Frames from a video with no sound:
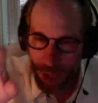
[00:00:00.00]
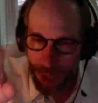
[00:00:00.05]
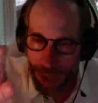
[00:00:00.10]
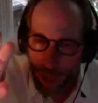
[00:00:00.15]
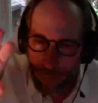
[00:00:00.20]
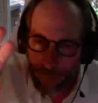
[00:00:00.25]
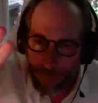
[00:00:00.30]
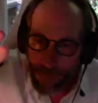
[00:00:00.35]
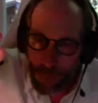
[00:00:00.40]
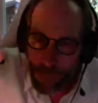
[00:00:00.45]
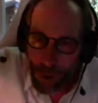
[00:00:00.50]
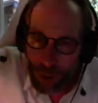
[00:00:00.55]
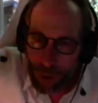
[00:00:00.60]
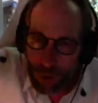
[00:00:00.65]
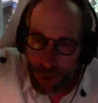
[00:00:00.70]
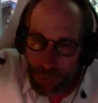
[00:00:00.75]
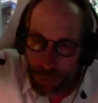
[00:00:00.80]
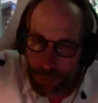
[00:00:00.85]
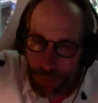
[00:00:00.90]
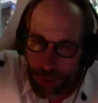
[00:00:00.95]
If we
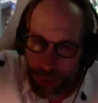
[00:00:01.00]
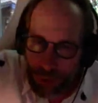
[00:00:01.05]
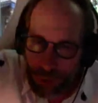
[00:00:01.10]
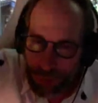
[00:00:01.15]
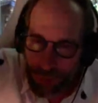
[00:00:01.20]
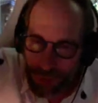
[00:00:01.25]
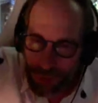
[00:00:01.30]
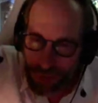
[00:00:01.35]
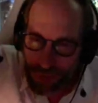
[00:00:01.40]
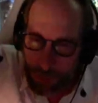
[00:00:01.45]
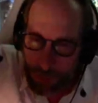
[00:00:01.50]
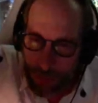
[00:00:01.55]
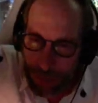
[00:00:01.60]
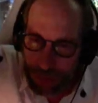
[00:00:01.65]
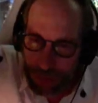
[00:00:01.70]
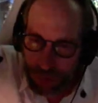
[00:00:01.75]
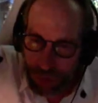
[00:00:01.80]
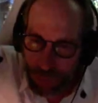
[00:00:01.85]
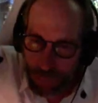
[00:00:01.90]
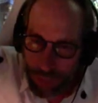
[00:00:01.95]
want to measure the
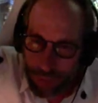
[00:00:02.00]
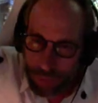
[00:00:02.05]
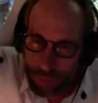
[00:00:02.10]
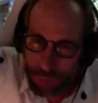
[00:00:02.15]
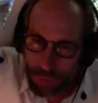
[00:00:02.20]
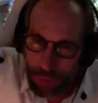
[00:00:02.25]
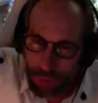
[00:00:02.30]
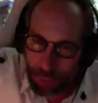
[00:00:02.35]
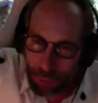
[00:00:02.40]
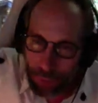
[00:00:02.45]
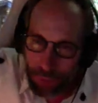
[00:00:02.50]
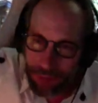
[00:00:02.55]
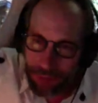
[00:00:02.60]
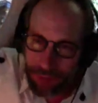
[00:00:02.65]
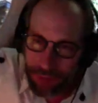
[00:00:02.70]
expansion rate of the universe